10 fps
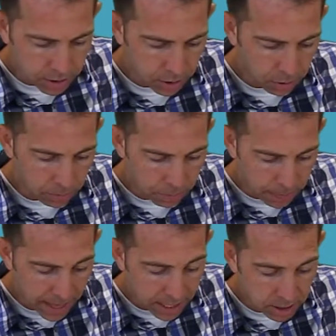so
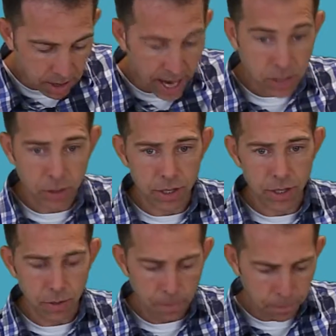that's our extra
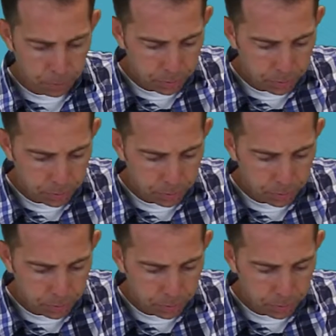2.